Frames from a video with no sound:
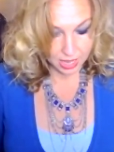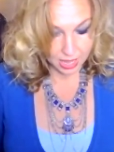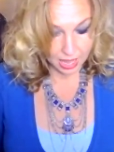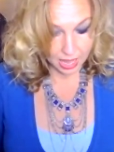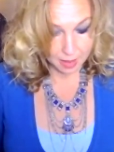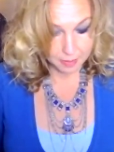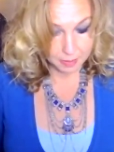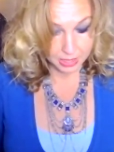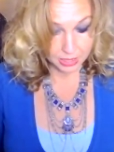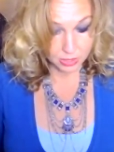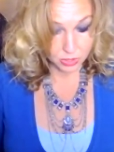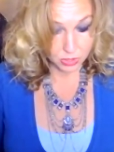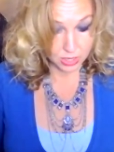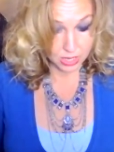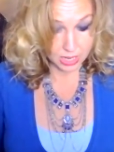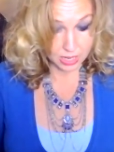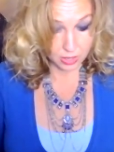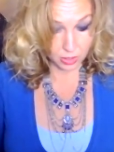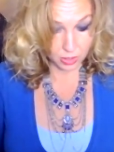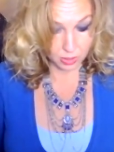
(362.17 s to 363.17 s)
I mean,
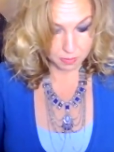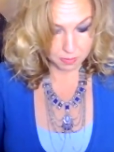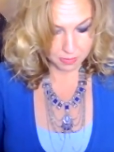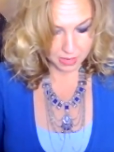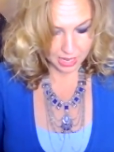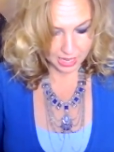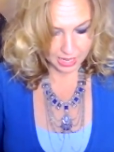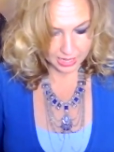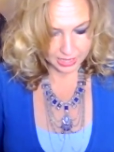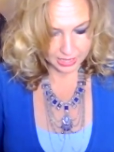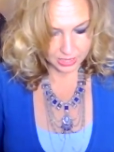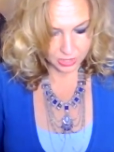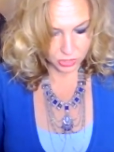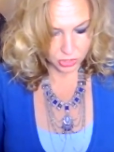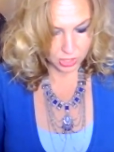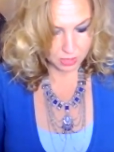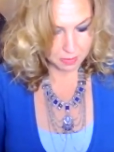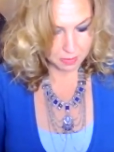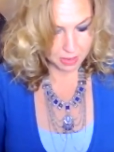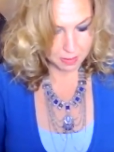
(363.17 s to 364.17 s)
in her mind,
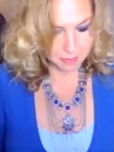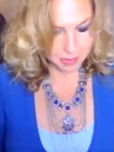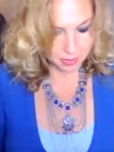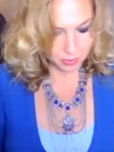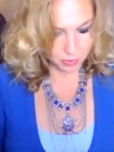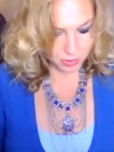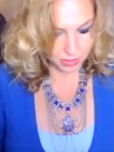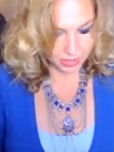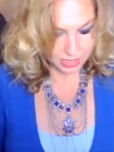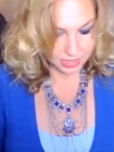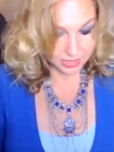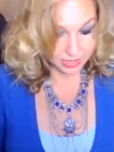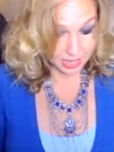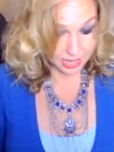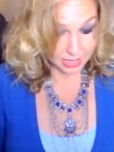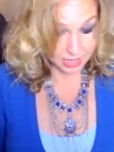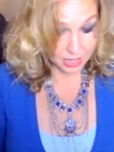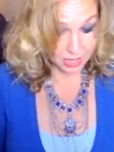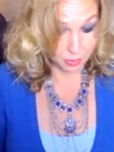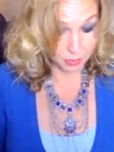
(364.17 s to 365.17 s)
she may be really
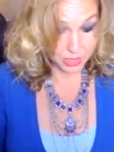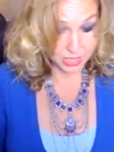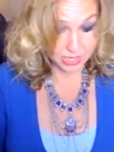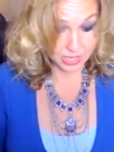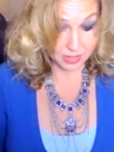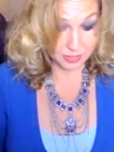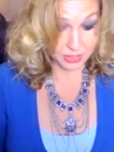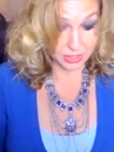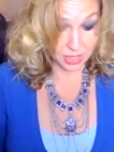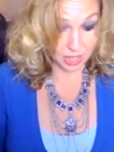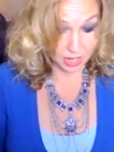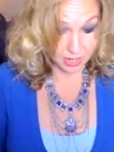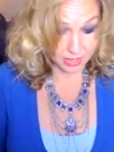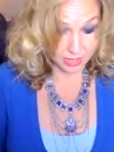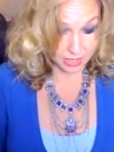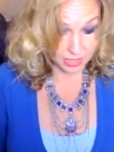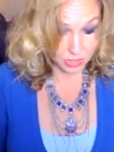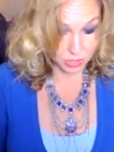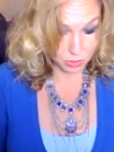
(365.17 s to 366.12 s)
saying, you know, we still have a lot of things